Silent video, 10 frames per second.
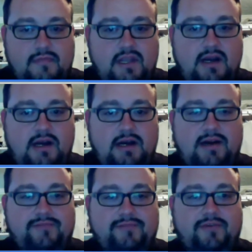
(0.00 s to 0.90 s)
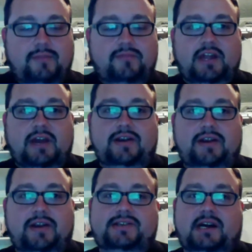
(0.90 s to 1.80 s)

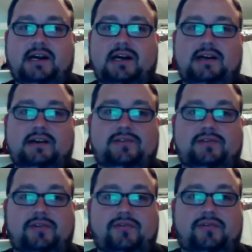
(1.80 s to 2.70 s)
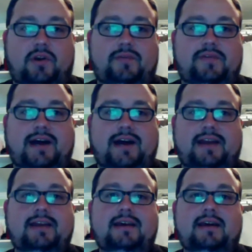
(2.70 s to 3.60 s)
Larry's sort of story. We've
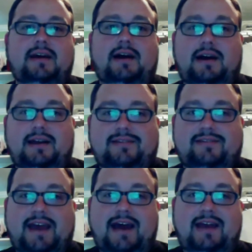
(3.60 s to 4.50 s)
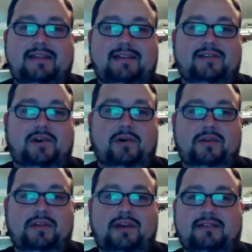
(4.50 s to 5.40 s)
got his dad and the
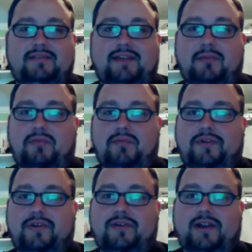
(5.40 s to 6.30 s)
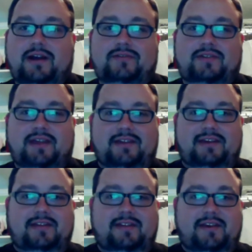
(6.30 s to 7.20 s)
totally unstable proving grounds and
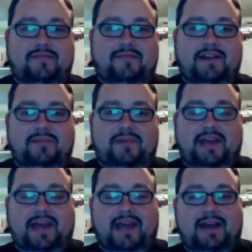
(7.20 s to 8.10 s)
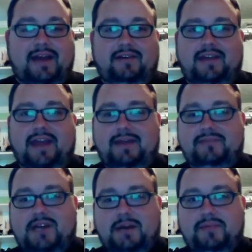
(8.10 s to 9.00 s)
the event of being
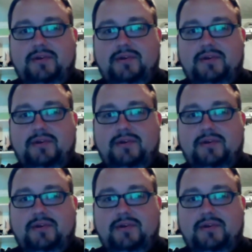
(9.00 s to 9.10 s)
amped up,